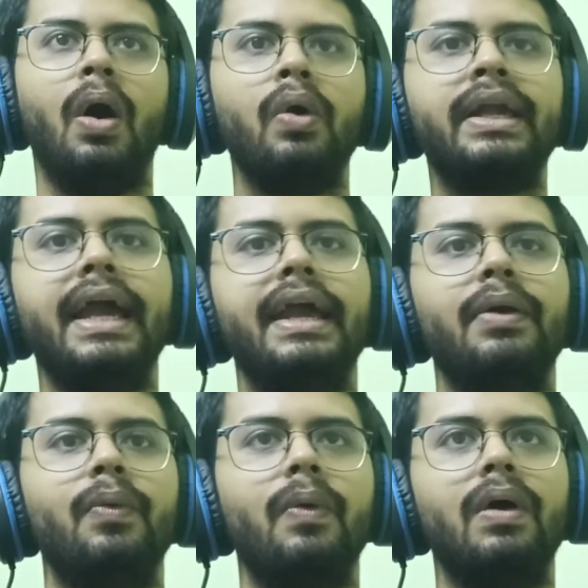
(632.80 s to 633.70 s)

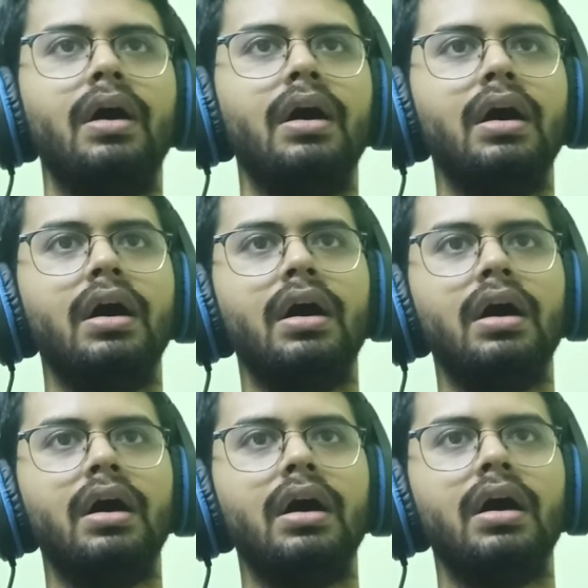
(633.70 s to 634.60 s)
Okay.
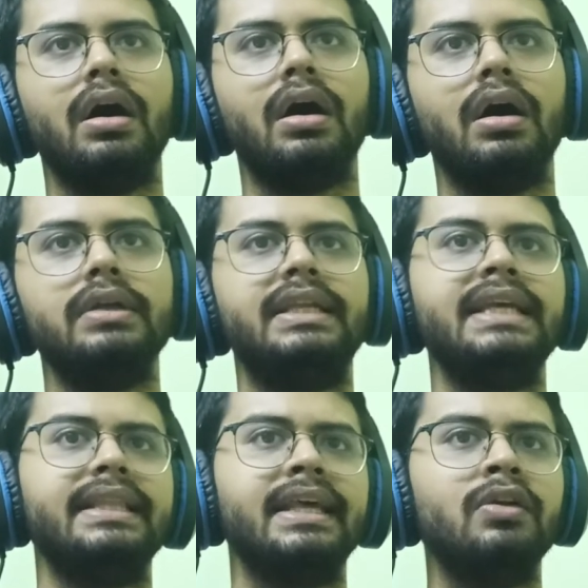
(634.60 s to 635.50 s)

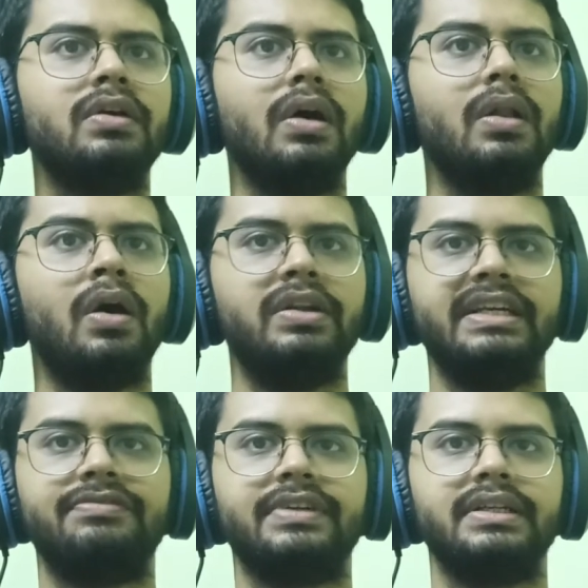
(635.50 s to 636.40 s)
Yeah, they look a
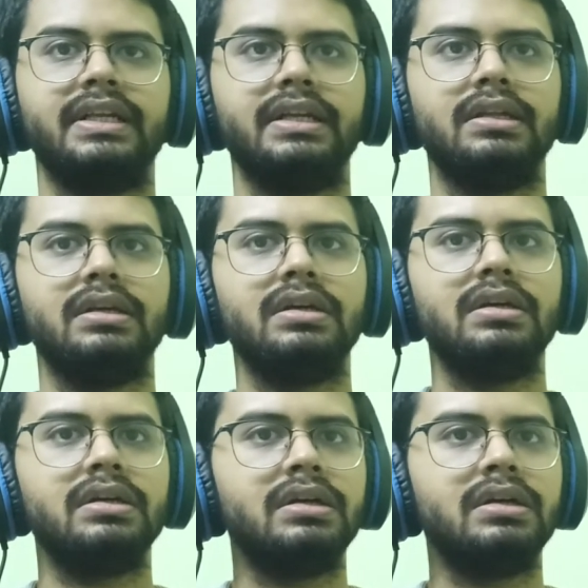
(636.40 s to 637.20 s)
lot different than.